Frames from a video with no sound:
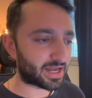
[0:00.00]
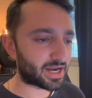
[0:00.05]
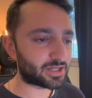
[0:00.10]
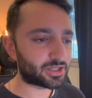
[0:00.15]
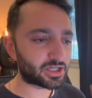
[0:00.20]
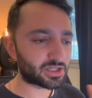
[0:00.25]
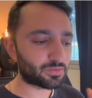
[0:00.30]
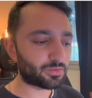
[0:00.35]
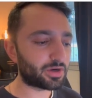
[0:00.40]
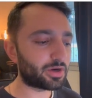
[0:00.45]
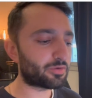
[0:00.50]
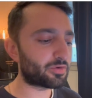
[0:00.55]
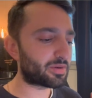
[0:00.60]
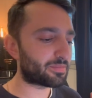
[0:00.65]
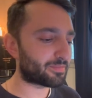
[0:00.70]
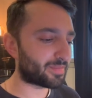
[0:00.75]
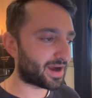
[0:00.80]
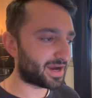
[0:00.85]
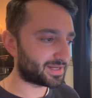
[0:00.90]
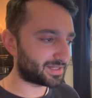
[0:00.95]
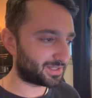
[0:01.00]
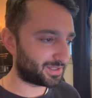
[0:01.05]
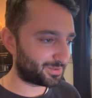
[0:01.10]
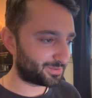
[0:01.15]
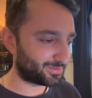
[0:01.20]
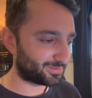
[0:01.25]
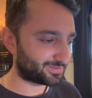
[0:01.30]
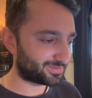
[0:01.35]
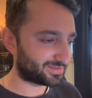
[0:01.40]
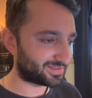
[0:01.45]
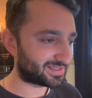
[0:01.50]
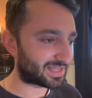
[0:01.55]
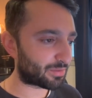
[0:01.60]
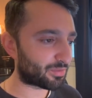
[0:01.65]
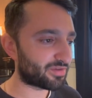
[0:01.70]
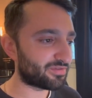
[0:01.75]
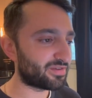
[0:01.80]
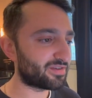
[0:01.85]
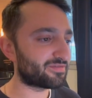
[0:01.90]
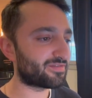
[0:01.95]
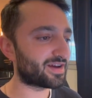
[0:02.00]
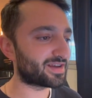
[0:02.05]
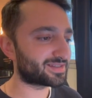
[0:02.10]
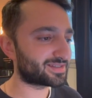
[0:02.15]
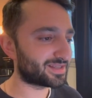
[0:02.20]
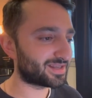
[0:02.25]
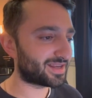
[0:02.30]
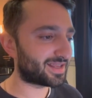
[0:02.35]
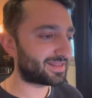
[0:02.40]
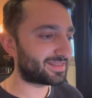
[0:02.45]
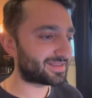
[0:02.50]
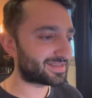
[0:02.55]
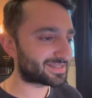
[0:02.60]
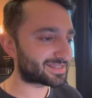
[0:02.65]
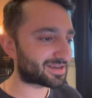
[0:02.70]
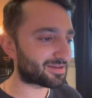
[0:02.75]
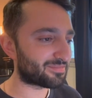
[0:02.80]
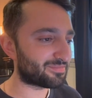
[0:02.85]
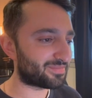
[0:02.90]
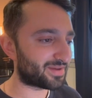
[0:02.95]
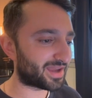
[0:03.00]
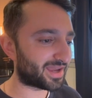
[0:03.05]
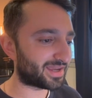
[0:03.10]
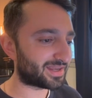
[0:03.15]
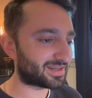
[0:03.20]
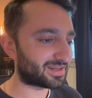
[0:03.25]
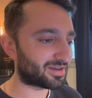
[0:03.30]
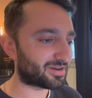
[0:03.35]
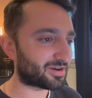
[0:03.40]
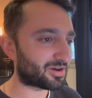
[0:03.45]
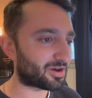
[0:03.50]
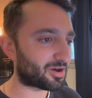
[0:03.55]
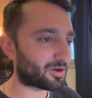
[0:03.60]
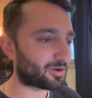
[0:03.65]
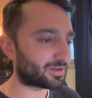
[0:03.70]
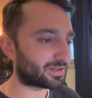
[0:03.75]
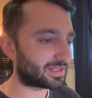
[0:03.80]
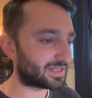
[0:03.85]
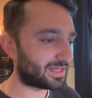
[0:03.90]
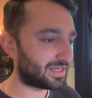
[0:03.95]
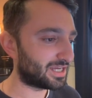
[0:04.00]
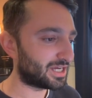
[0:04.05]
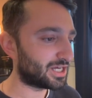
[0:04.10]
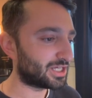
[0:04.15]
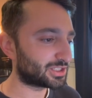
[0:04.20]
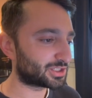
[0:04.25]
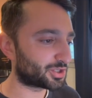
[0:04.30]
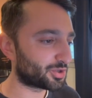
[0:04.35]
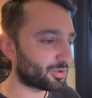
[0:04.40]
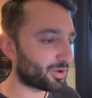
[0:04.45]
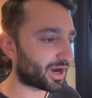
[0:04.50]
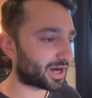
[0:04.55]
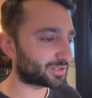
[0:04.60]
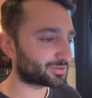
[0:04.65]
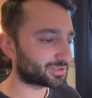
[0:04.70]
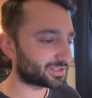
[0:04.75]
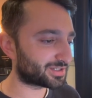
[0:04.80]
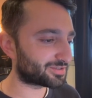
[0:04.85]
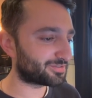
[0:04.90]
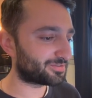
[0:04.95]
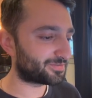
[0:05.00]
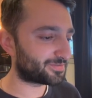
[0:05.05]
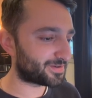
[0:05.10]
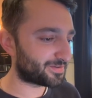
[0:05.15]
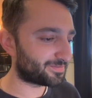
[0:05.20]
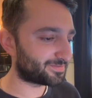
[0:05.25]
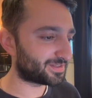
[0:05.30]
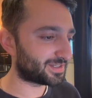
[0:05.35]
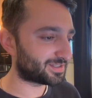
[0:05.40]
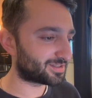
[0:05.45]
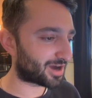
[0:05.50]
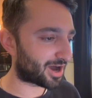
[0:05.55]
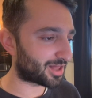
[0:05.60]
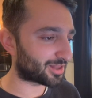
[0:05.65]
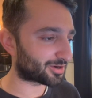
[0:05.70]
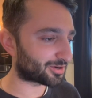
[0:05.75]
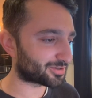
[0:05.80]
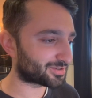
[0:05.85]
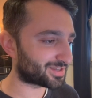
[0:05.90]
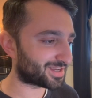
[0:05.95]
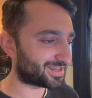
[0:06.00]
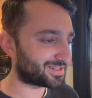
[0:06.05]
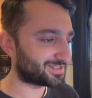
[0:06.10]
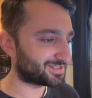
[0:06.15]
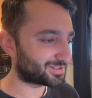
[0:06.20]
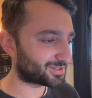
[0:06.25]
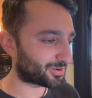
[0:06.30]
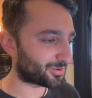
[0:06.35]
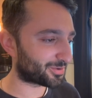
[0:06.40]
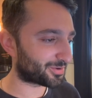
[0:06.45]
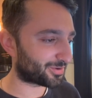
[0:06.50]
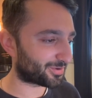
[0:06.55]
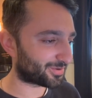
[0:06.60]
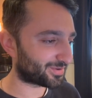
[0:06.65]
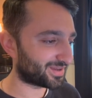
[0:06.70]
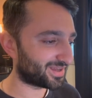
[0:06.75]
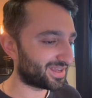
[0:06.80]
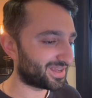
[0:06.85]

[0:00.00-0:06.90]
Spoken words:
and I just want to remind you that we've invested in this campaign only $250 in total.